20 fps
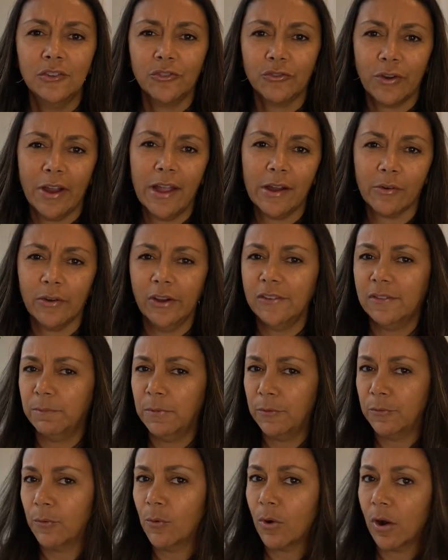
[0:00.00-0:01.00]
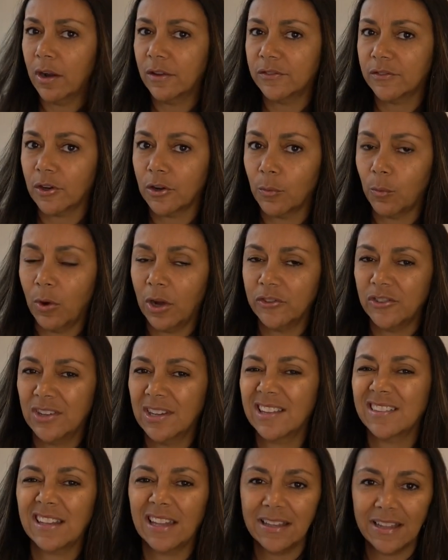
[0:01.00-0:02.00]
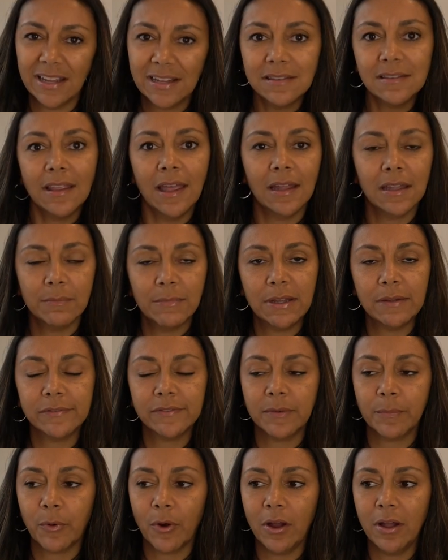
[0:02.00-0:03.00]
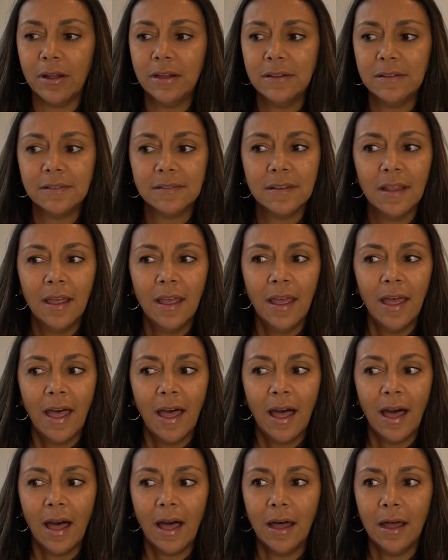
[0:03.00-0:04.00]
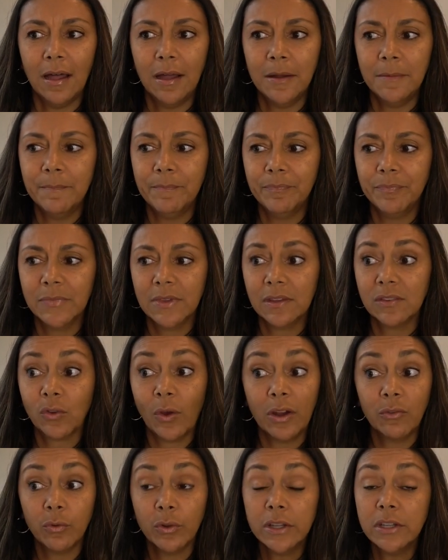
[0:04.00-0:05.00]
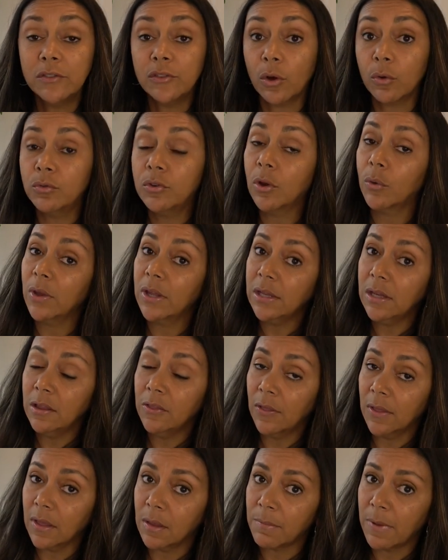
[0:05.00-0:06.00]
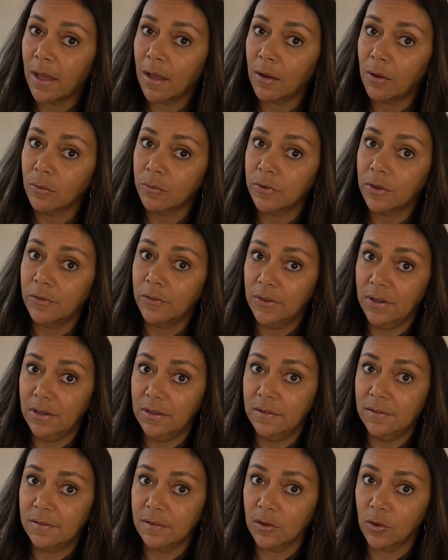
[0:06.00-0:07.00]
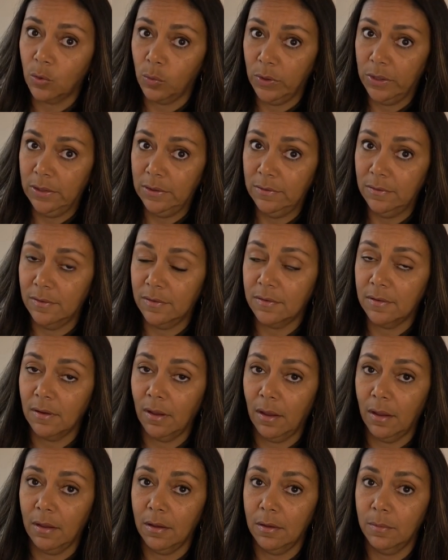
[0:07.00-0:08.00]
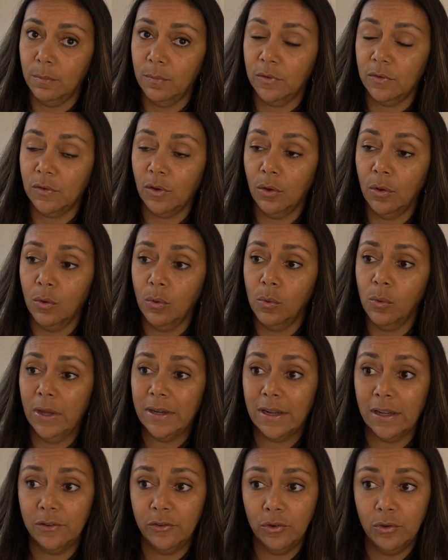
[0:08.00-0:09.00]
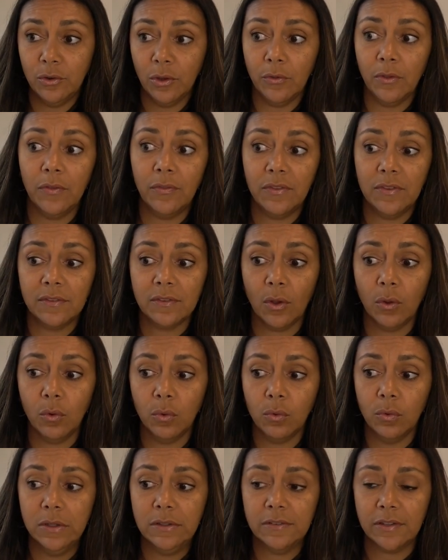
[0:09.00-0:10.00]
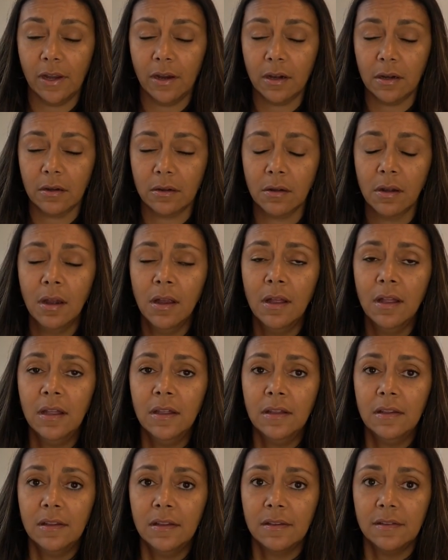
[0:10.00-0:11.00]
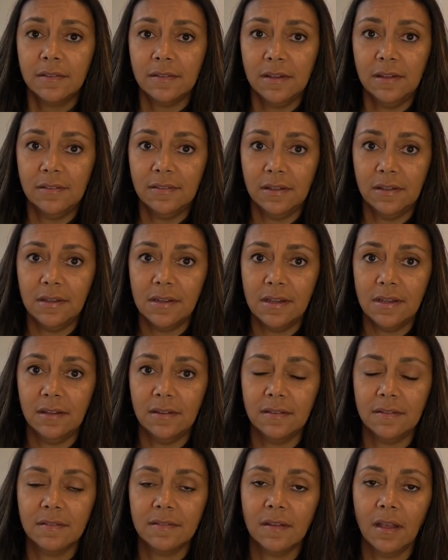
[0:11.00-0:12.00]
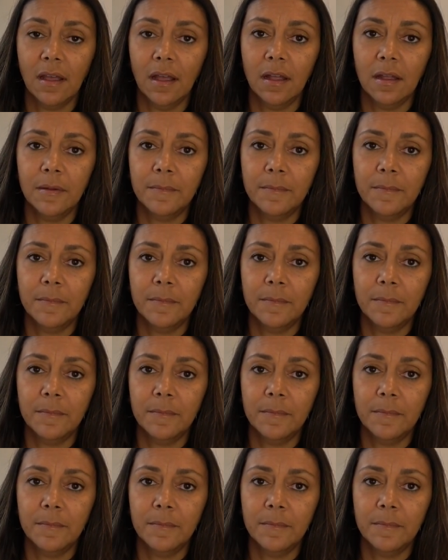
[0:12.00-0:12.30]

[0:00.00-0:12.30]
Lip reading: Drag Race before I start watching it because I like the element of surprise. So I really don't know anything about these queens. And I do know that this whole entire season is